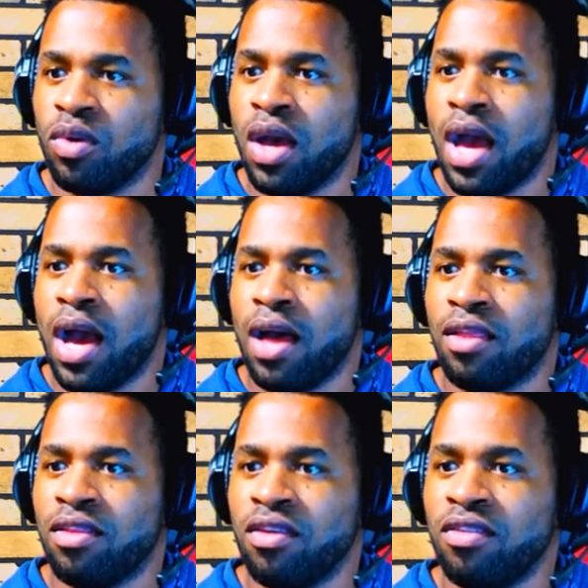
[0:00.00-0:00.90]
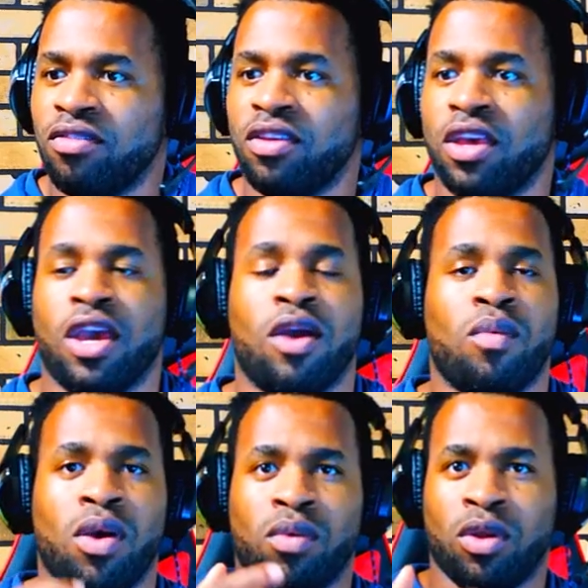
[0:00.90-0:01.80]
And this here, when we
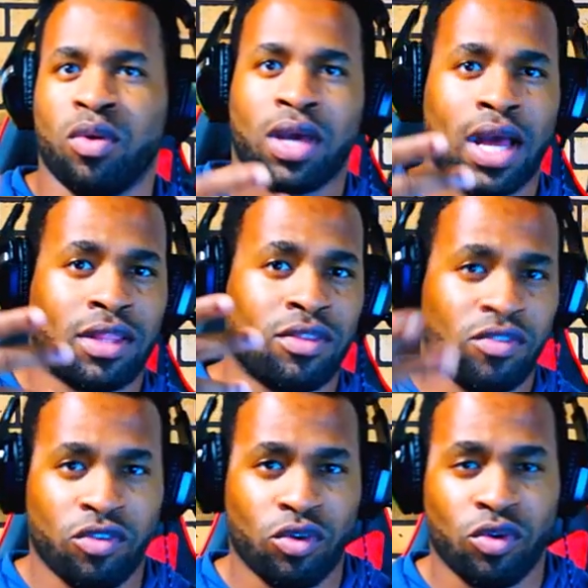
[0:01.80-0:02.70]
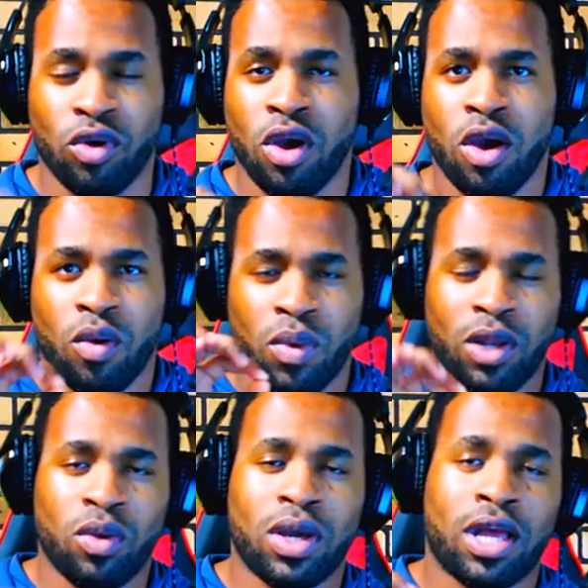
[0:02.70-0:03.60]
look at 2, we look
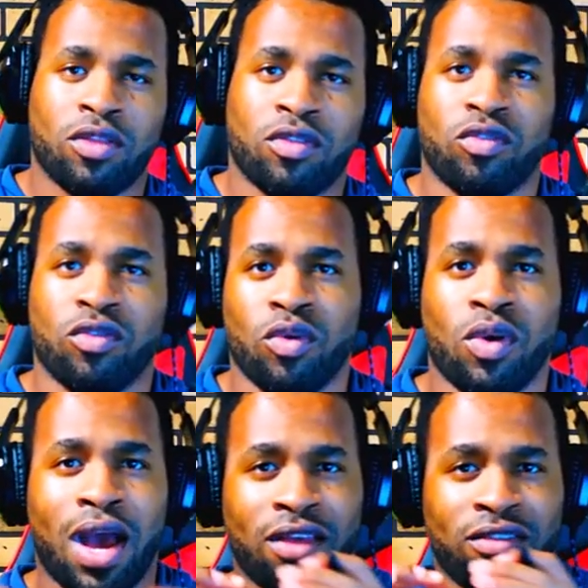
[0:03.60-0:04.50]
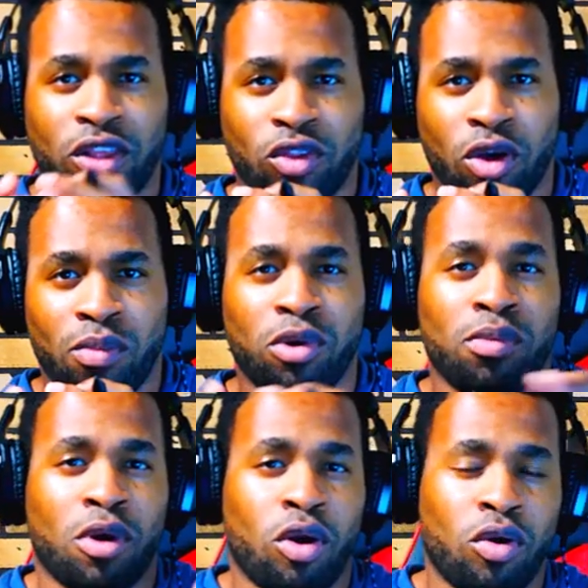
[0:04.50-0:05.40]
at 2 as a number, but
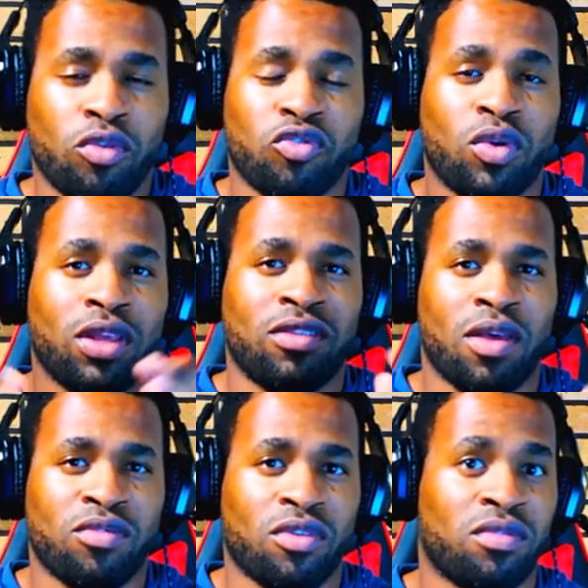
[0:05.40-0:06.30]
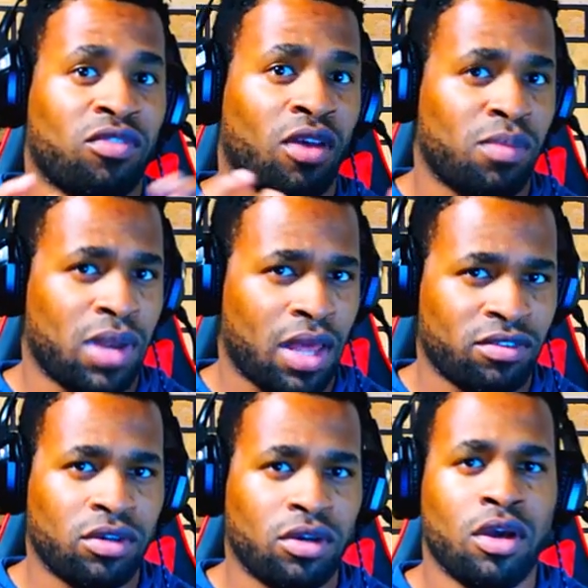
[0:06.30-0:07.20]
also in terms of sub-level,
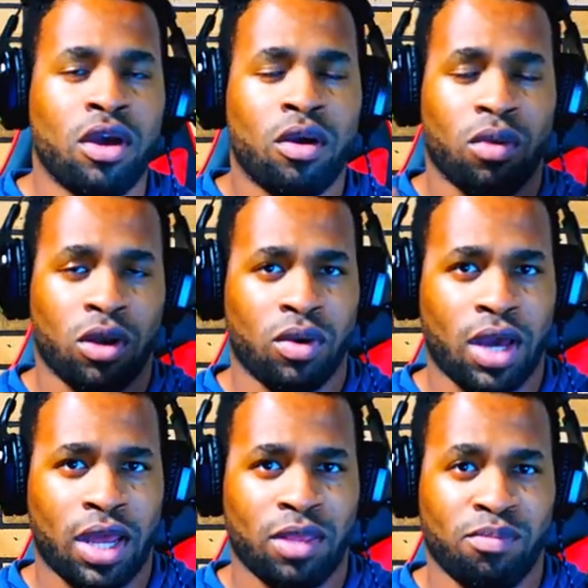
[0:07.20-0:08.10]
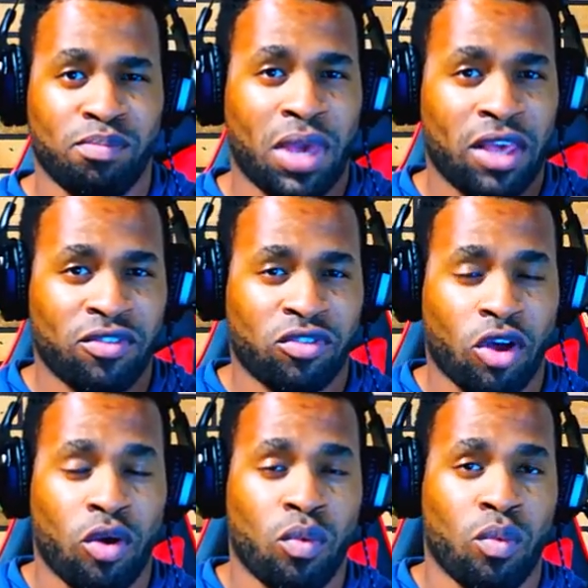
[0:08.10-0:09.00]
we look at it based
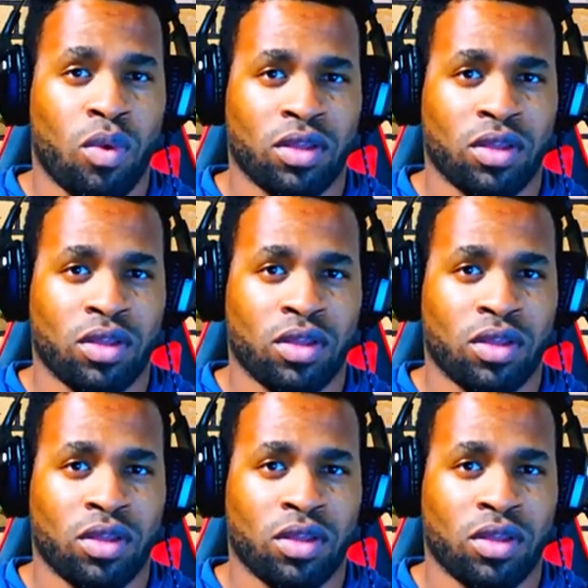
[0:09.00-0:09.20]
on what